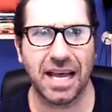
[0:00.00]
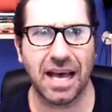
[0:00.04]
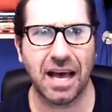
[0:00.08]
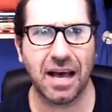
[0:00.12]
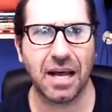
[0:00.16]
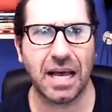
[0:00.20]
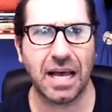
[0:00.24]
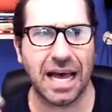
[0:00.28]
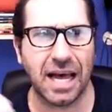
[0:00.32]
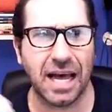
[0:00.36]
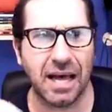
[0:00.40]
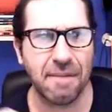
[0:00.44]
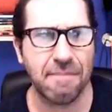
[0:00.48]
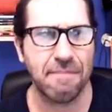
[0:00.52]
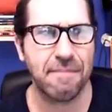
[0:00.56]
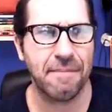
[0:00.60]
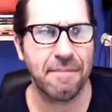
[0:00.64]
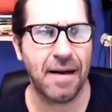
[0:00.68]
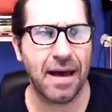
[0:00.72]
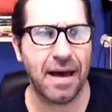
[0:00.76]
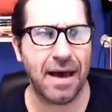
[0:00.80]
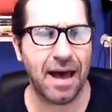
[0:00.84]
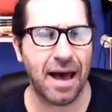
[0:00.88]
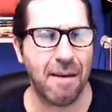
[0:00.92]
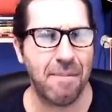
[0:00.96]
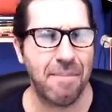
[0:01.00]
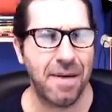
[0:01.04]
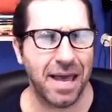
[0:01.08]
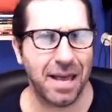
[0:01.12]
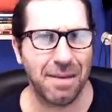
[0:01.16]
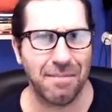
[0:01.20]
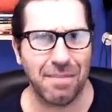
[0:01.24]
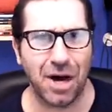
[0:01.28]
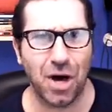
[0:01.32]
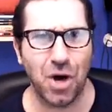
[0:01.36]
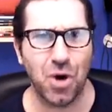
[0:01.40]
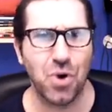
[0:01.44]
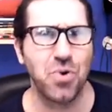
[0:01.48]
I make
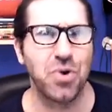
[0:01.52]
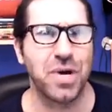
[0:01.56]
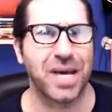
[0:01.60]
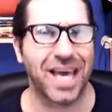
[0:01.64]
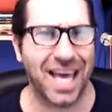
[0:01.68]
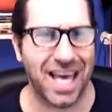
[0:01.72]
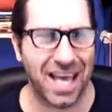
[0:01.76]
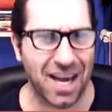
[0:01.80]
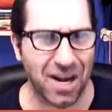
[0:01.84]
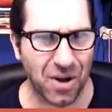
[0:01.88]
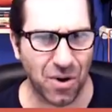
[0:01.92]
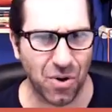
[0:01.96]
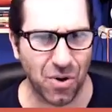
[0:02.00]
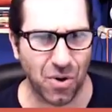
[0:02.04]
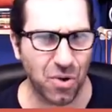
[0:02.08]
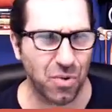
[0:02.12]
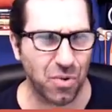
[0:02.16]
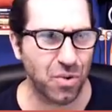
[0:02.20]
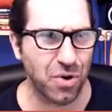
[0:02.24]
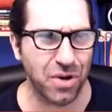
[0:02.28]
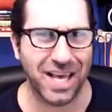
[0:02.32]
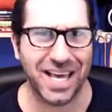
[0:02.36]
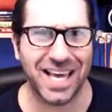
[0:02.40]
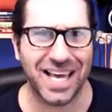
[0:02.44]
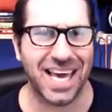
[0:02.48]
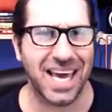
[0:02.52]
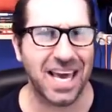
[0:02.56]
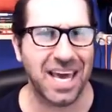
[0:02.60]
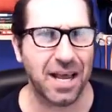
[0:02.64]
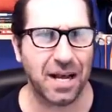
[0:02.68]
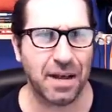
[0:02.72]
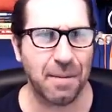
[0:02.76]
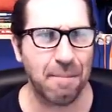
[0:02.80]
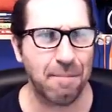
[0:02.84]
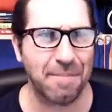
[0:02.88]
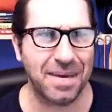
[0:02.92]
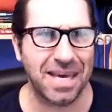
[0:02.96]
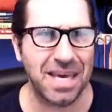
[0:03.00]
my own category where they can't
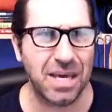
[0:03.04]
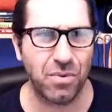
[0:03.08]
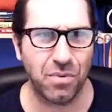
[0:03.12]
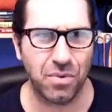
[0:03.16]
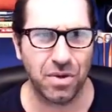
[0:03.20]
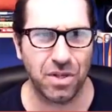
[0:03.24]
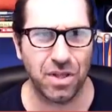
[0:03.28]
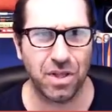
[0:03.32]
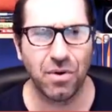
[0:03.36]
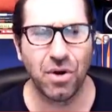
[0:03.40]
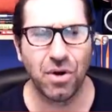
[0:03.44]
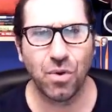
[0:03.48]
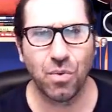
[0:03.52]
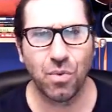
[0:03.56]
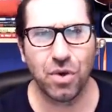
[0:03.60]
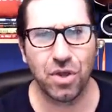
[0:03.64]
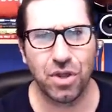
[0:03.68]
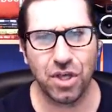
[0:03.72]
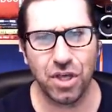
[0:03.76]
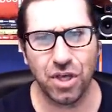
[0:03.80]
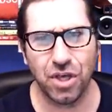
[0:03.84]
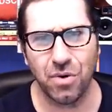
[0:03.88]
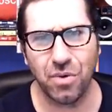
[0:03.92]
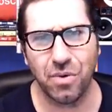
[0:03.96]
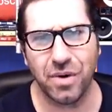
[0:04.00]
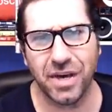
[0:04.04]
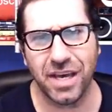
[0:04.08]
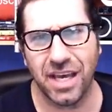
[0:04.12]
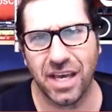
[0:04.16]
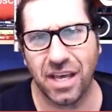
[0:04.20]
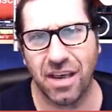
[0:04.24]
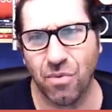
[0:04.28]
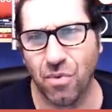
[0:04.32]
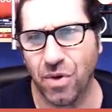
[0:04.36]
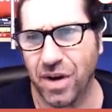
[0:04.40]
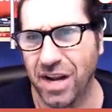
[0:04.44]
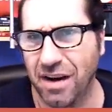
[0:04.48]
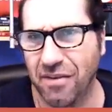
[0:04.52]
compete with you
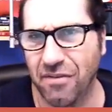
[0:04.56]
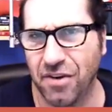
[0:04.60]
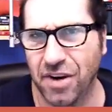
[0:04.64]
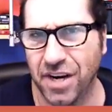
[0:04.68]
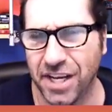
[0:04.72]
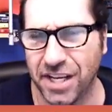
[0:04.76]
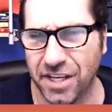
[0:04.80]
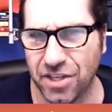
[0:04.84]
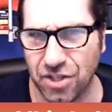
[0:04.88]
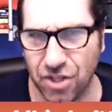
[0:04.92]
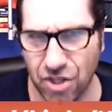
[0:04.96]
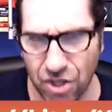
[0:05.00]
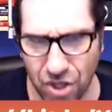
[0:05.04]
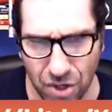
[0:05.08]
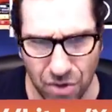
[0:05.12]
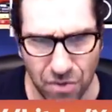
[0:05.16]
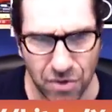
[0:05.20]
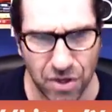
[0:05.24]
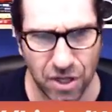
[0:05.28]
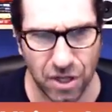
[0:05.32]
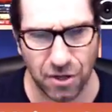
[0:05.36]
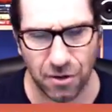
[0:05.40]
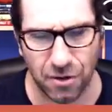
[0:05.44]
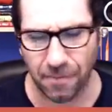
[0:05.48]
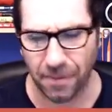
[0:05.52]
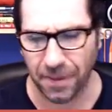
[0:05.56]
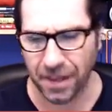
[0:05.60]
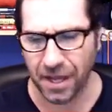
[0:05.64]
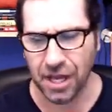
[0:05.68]
in whatever it is you do.